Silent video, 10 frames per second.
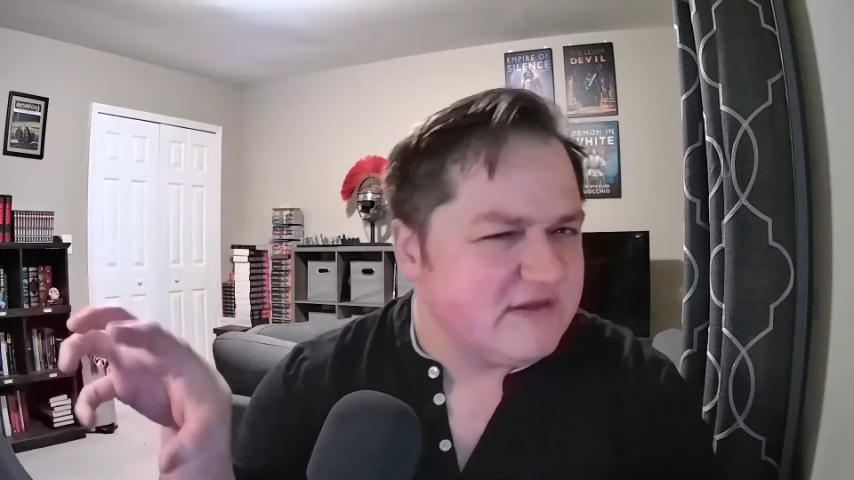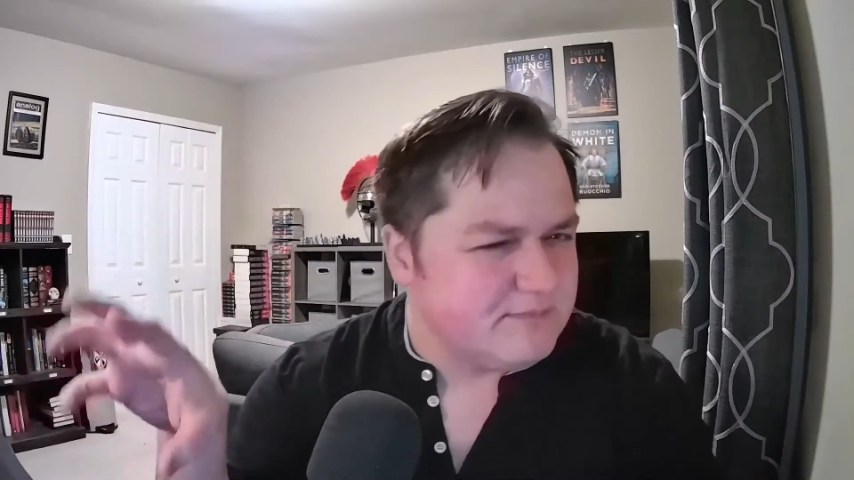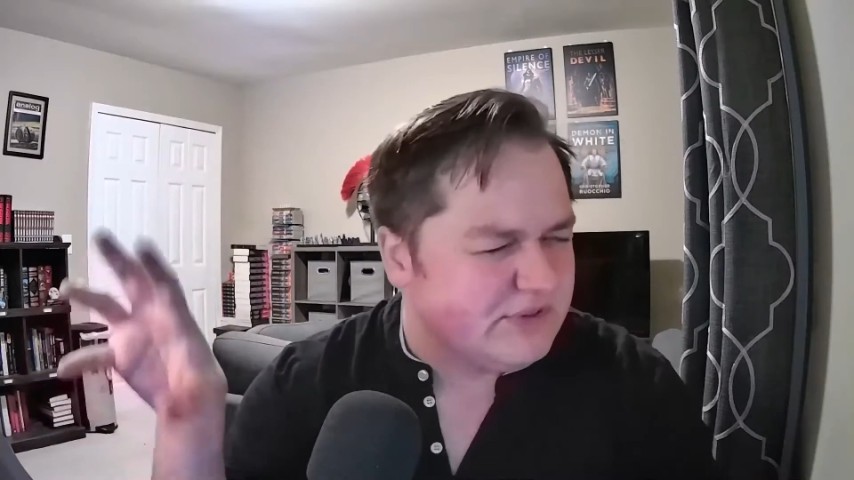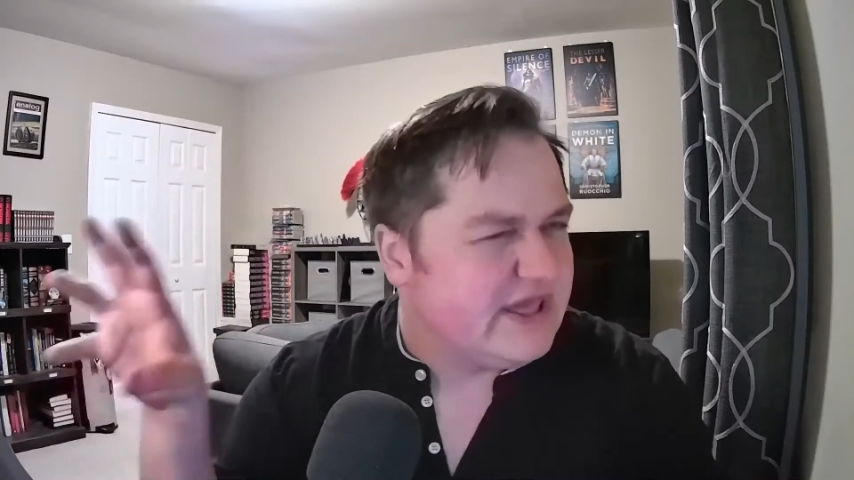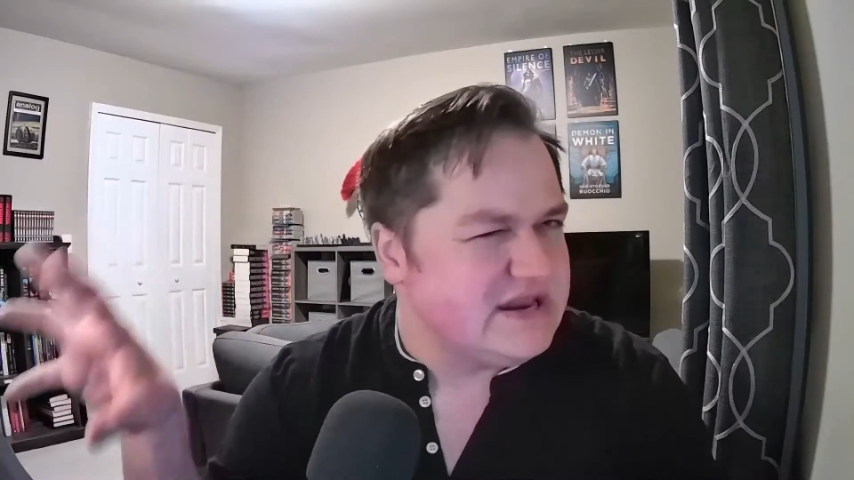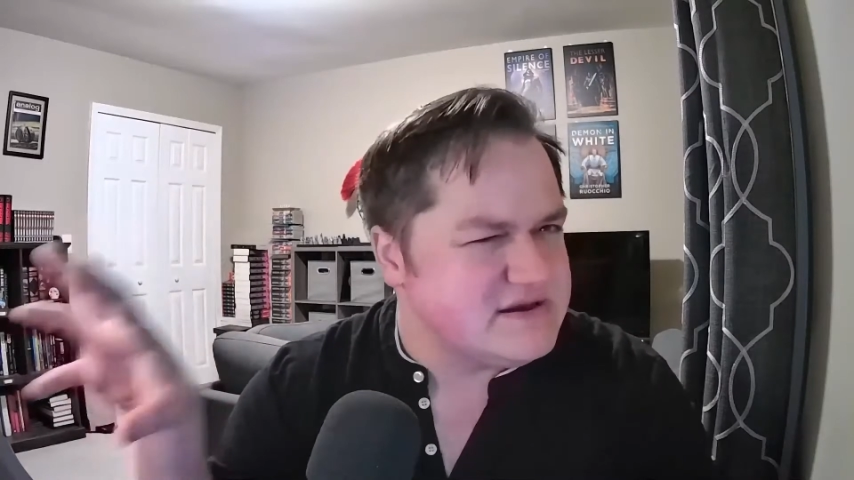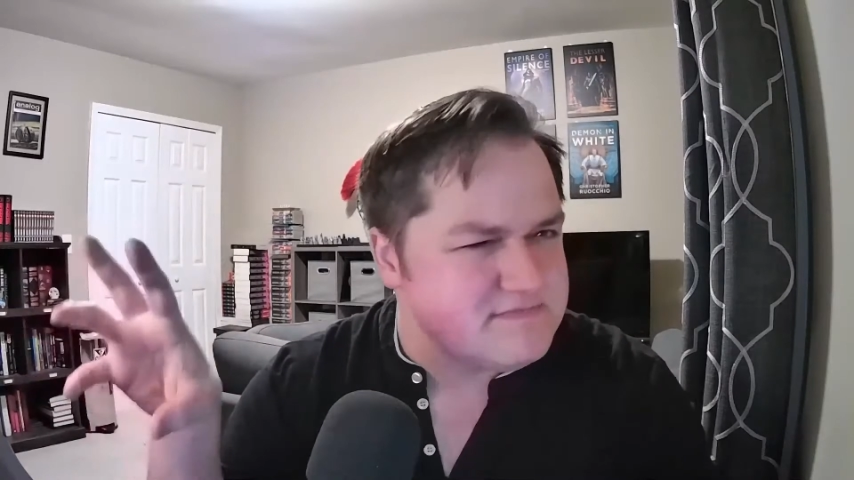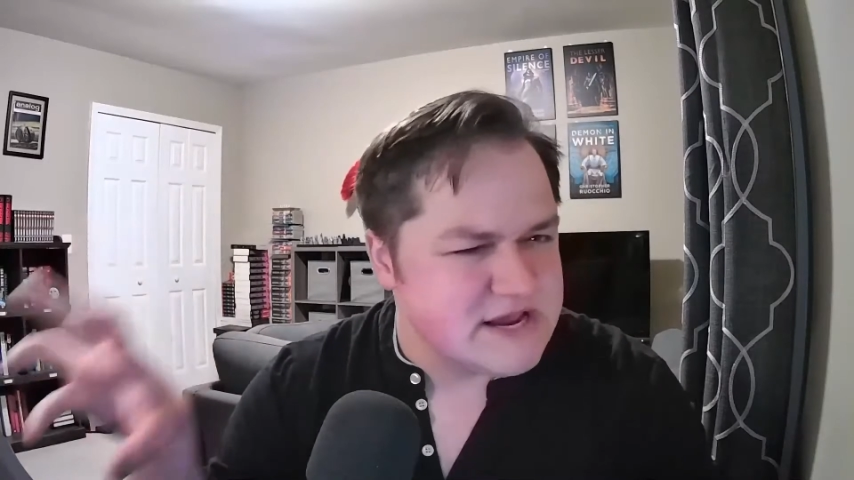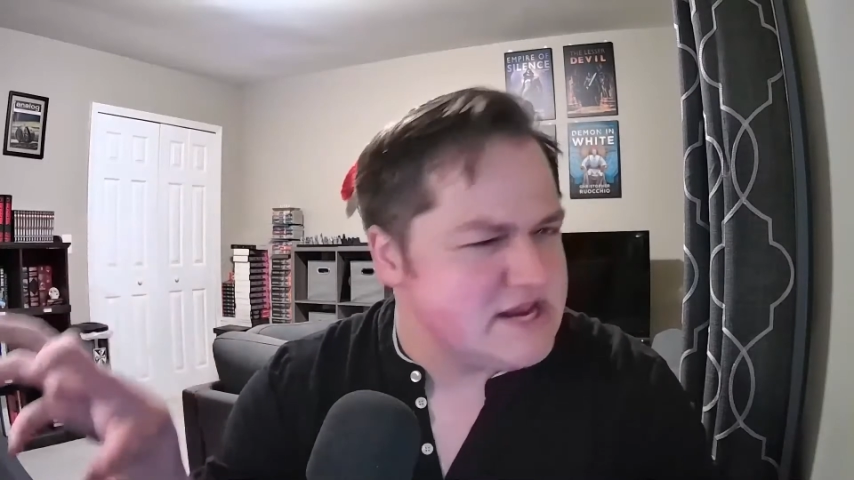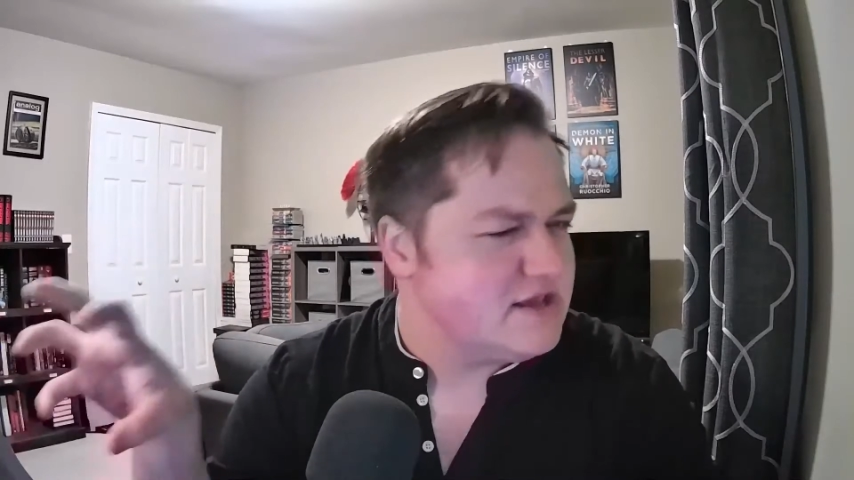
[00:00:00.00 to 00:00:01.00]
I think
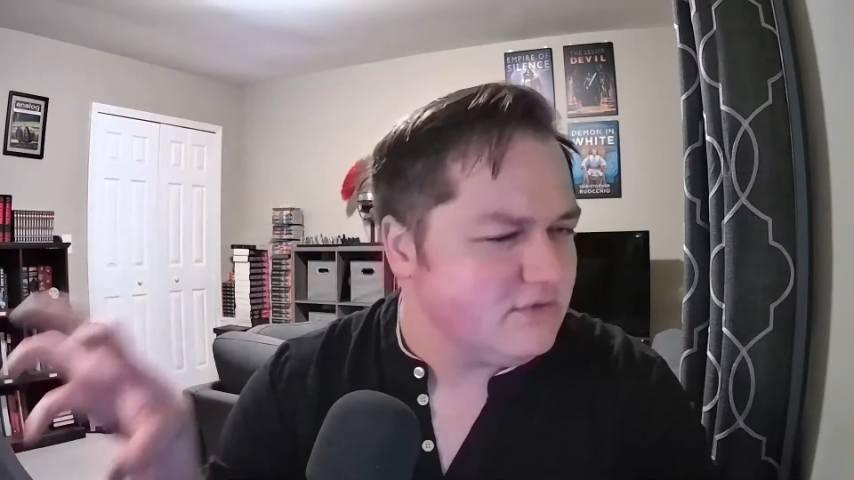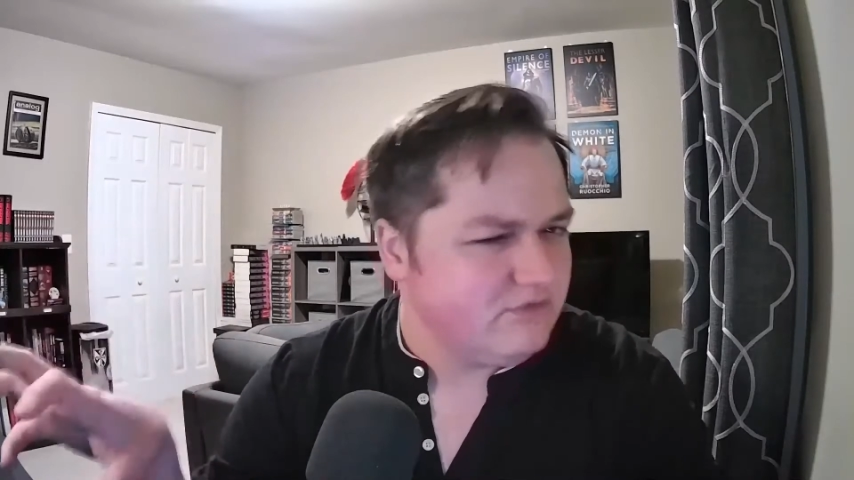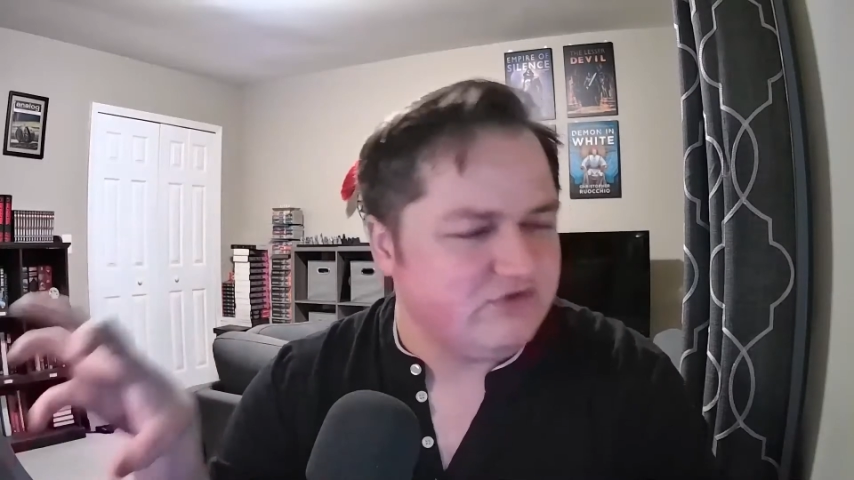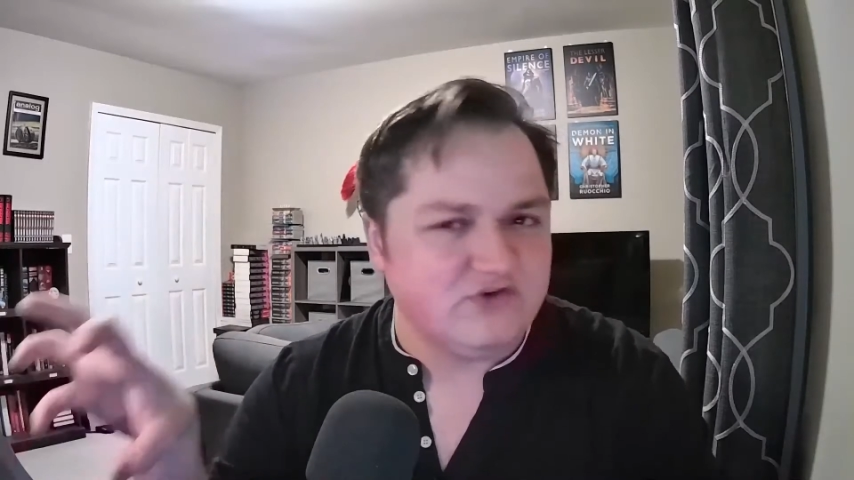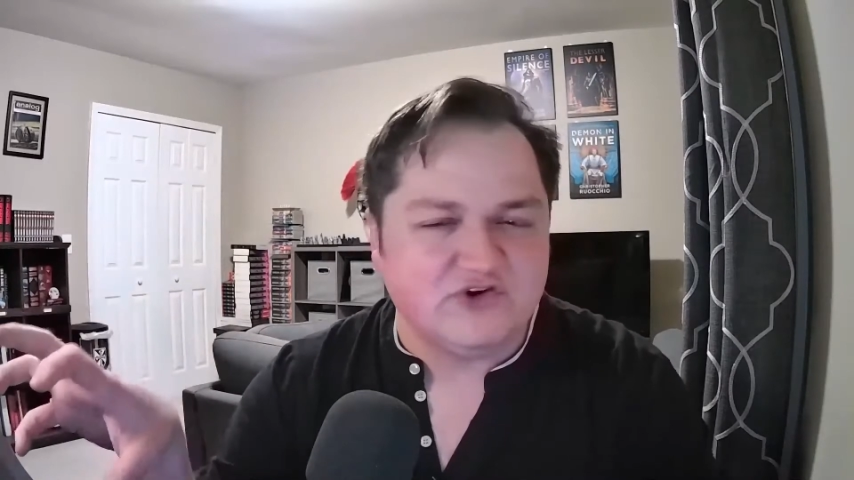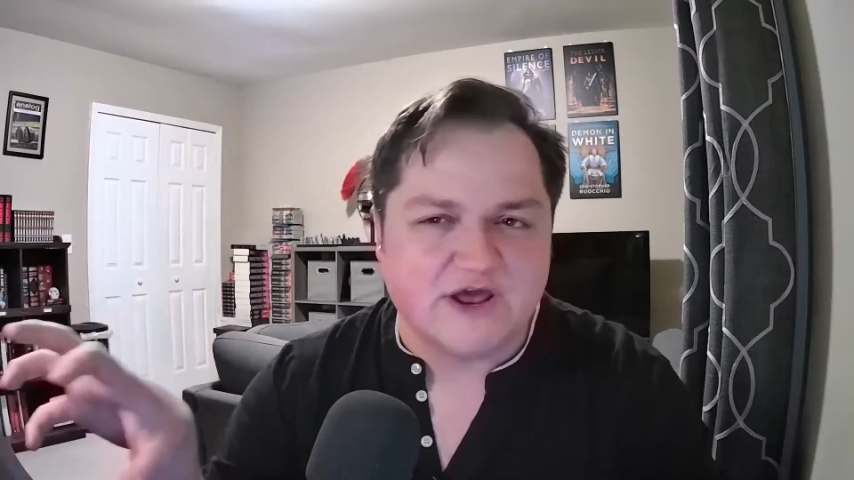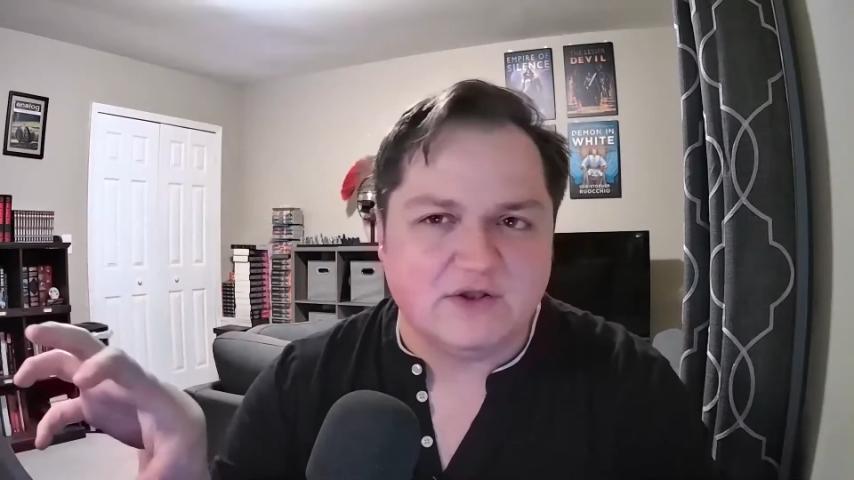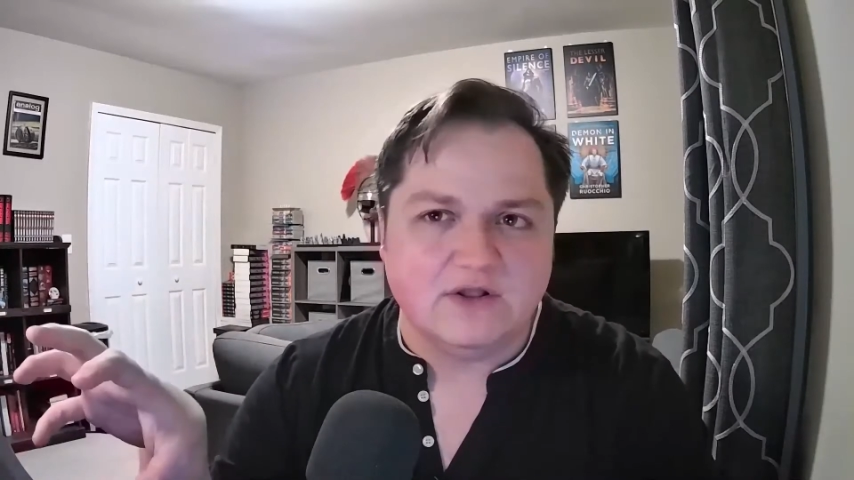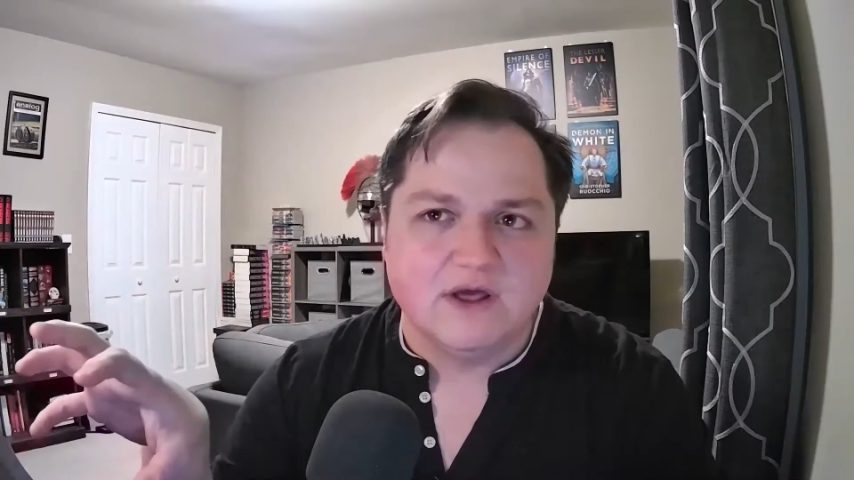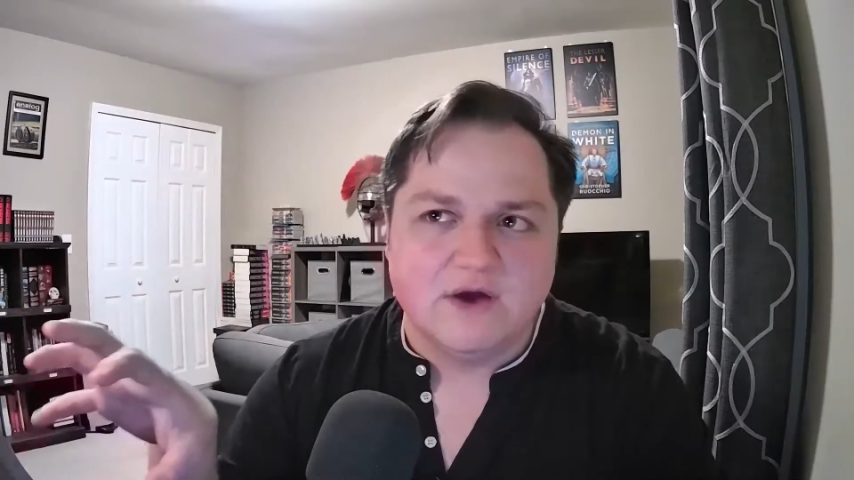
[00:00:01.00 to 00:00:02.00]
Belated Media was the
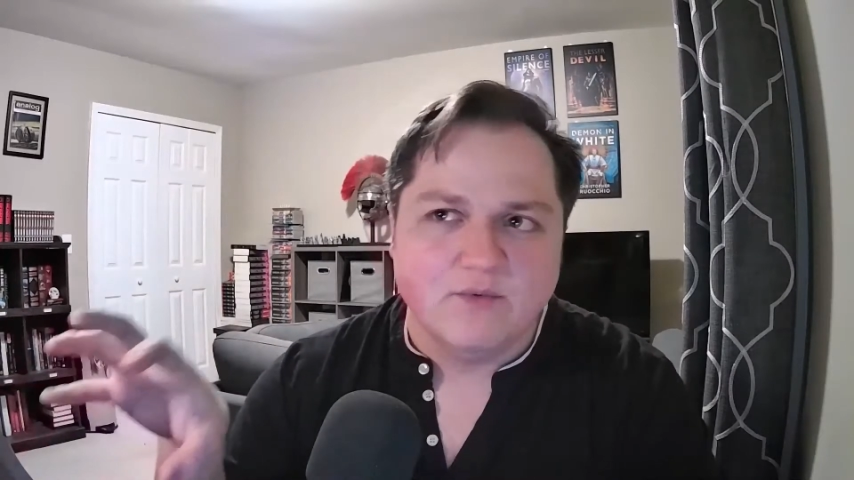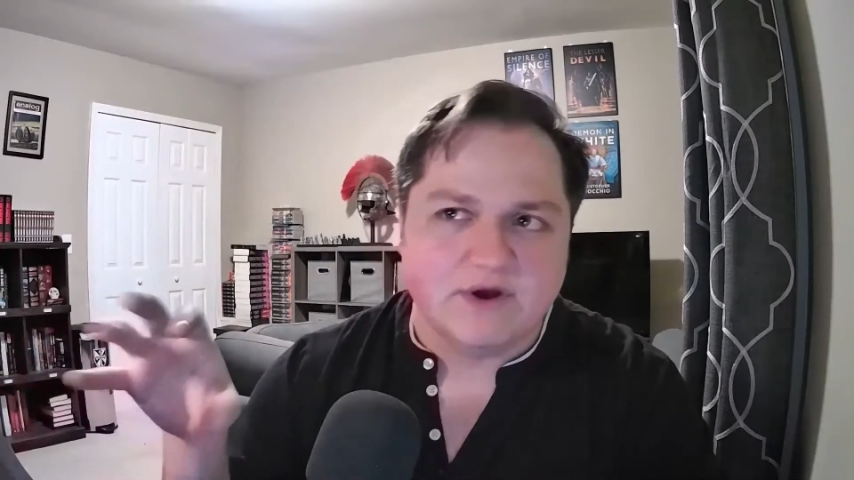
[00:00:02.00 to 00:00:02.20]
channel,